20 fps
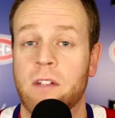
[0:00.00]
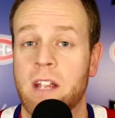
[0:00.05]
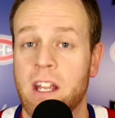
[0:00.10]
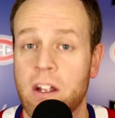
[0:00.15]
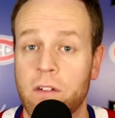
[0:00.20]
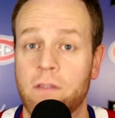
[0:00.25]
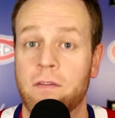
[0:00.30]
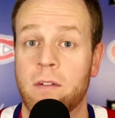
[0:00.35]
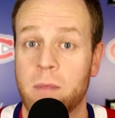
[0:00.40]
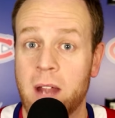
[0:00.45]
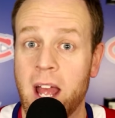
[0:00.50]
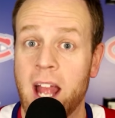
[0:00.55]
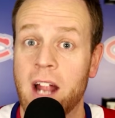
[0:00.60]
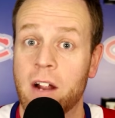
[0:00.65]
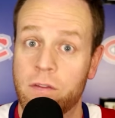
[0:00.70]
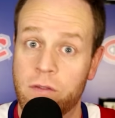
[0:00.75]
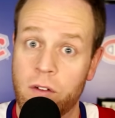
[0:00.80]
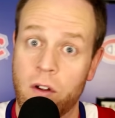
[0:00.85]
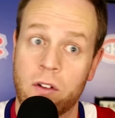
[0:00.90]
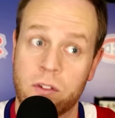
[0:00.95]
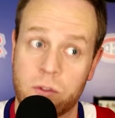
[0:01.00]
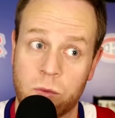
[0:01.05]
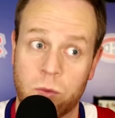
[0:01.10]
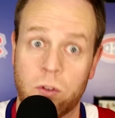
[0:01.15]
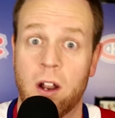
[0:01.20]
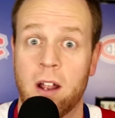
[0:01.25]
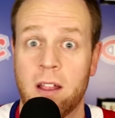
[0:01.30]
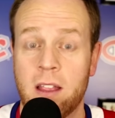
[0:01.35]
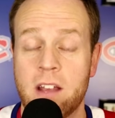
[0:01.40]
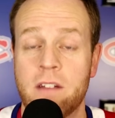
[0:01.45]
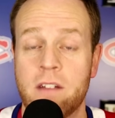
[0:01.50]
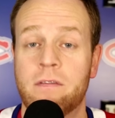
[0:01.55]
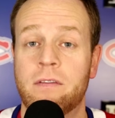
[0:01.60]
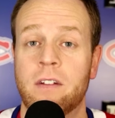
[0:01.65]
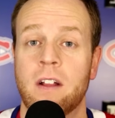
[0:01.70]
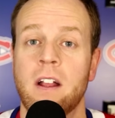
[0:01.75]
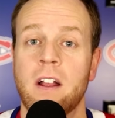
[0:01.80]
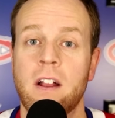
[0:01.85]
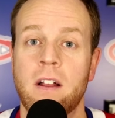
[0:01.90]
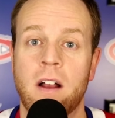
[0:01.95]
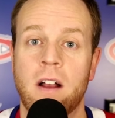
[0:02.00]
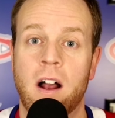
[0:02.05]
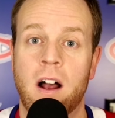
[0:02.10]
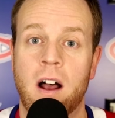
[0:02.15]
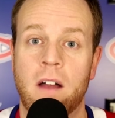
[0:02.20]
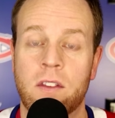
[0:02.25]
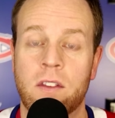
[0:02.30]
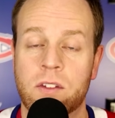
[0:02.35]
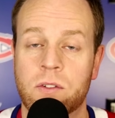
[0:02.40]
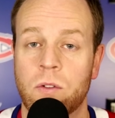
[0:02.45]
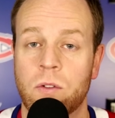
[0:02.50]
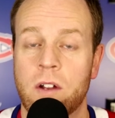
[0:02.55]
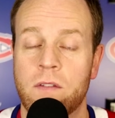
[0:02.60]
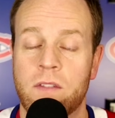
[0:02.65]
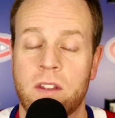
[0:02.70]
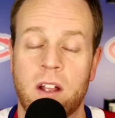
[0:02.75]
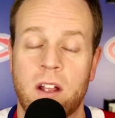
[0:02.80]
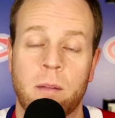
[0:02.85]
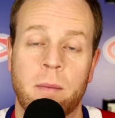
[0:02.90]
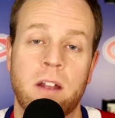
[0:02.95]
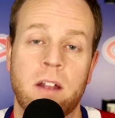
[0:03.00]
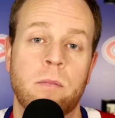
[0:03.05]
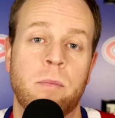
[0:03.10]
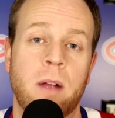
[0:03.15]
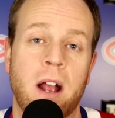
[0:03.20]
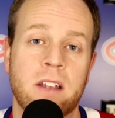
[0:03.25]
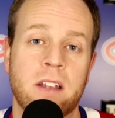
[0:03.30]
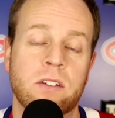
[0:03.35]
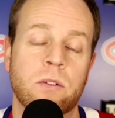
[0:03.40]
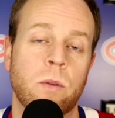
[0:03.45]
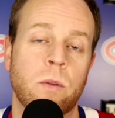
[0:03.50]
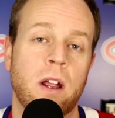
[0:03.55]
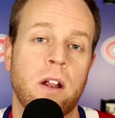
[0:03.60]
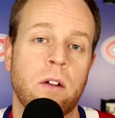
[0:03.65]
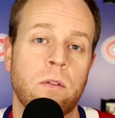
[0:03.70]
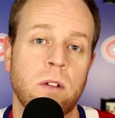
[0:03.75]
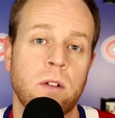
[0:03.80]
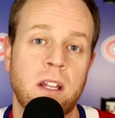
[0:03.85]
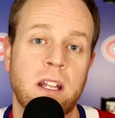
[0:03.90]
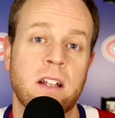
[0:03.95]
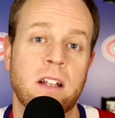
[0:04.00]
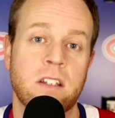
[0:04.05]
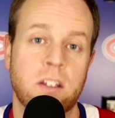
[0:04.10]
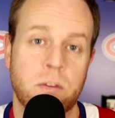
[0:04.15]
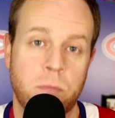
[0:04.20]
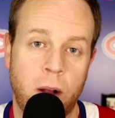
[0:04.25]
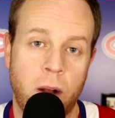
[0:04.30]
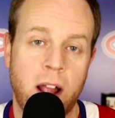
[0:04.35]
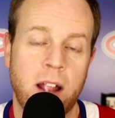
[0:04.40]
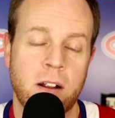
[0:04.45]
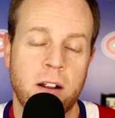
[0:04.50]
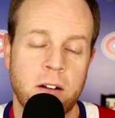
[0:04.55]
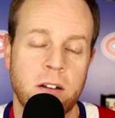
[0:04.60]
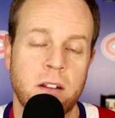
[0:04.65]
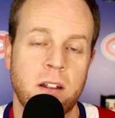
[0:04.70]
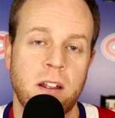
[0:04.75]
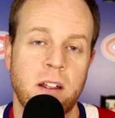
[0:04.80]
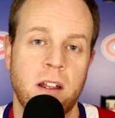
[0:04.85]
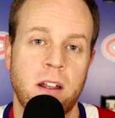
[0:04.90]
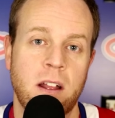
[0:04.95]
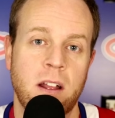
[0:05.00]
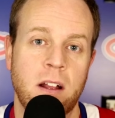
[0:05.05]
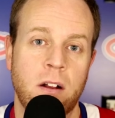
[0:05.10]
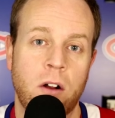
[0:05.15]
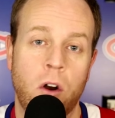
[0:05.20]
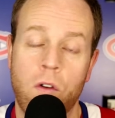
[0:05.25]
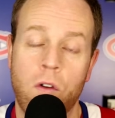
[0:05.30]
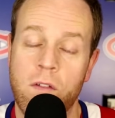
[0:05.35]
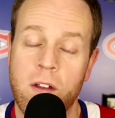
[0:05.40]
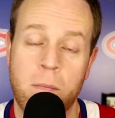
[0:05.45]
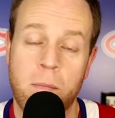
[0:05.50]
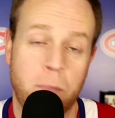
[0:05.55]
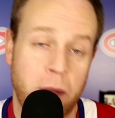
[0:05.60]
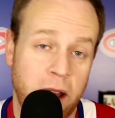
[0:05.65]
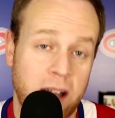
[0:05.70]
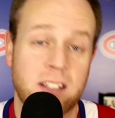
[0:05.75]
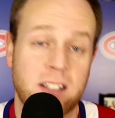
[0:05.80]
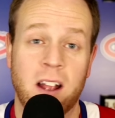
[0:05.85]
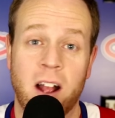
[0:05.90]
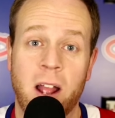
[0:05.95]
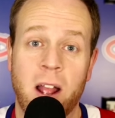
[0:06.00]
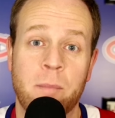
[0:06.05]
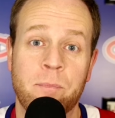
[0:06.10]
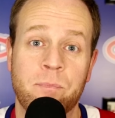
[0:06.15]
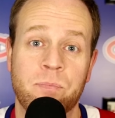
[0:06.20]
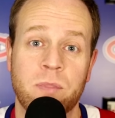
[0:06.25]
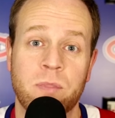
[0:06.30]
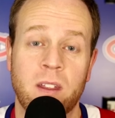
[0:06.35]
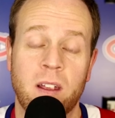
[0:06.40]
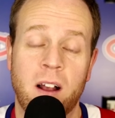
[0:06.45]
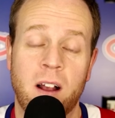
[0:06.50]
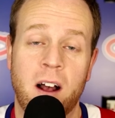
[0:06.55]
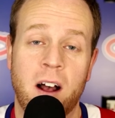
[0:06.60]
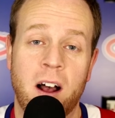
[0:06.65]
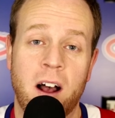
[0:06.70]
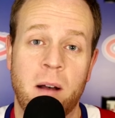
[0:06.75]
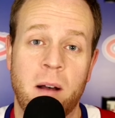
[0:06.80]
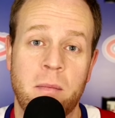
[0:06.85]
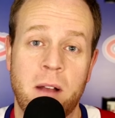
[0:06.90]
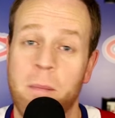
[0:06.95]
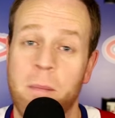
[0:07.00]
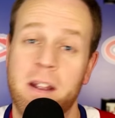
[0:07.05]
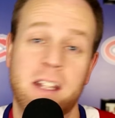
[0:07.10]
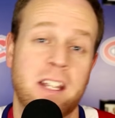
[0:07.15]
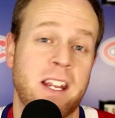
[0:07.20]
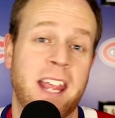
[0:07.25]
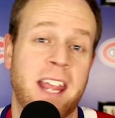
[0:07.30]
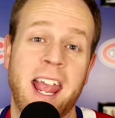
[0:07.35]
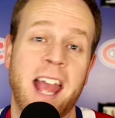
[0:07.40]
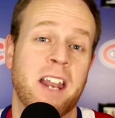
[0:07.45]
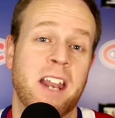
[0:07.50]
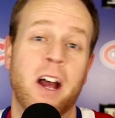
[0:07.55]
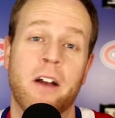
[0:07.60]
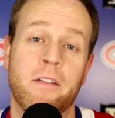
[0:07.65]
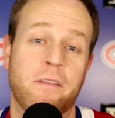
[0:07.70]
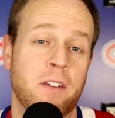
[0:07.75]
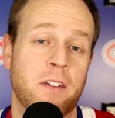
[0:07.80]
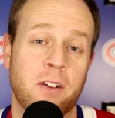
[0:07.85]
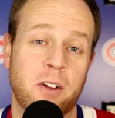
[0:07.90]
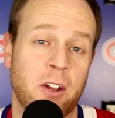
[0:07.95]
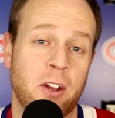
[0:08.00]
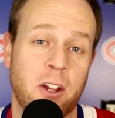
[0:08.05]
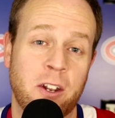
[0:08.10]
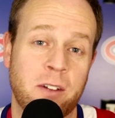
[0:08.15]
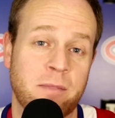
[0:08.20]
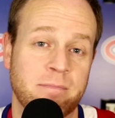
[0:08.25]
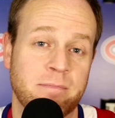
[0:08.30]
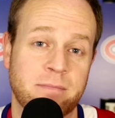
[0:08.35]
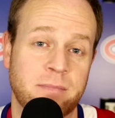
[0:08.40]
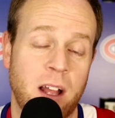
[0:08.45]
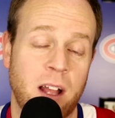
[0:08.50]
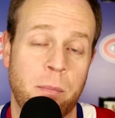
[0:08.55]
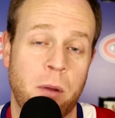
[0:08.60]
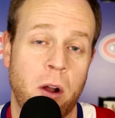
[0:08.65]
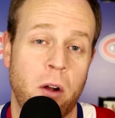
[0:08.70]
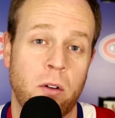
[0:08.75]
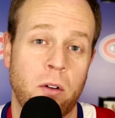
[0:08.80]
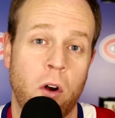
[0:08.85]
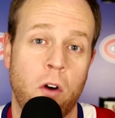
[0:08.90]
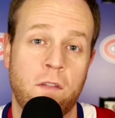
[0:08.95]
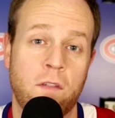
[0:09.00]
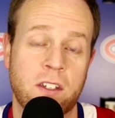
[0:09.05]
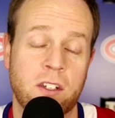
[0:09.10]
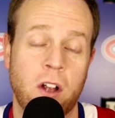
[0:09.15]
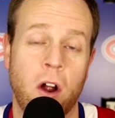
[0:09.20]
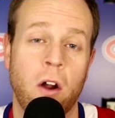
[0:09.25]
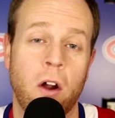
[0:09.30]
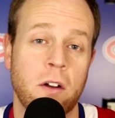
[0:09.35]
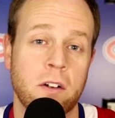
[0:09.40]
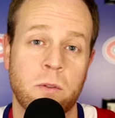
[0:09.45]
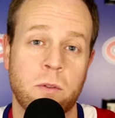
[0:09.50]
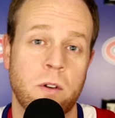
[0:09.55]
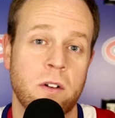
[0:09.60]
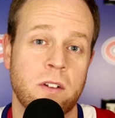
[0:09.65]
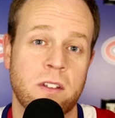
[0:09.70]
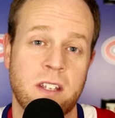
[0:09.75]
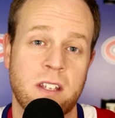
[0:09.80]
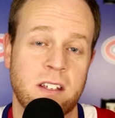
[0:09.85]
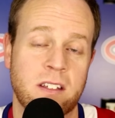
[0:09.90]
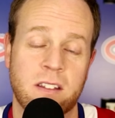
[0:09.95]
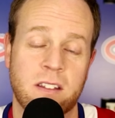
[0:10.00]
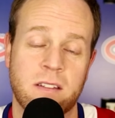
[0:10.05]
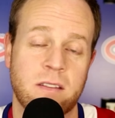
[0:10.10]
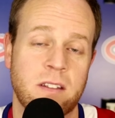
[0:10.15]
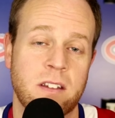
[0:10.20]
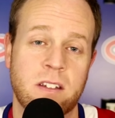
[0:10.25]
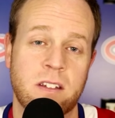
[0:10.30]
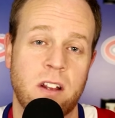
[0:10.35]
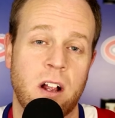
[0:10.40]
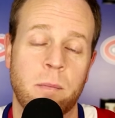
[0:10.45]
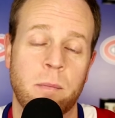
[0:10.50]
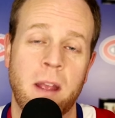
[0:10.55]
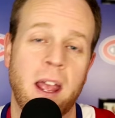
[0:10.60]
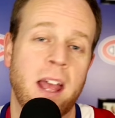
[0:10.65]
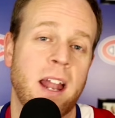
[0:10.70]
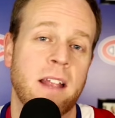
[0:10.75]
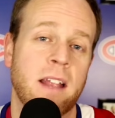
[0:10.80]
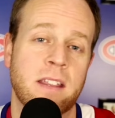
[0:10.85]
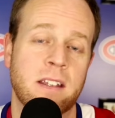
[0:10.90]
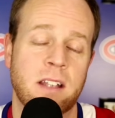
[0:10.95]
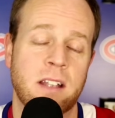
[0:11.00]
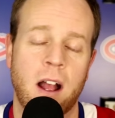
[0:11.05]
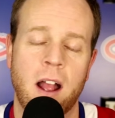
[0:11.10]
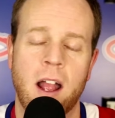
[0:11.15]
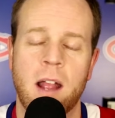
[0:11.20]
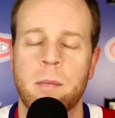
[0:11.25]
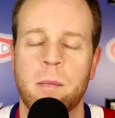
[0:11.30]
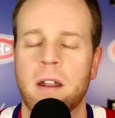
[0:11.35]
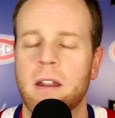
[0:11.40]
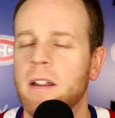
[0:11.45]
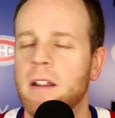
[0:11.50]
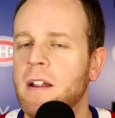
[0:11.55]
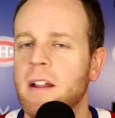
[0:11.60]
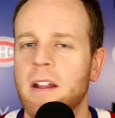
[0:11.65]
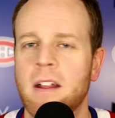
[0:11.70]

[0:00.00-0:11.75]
here from Niagara Falls, where I live, the story of the young man who passed away, who really inspired Ovi big time. You can't not feel good about Ovi's heart towards this young man at the time, and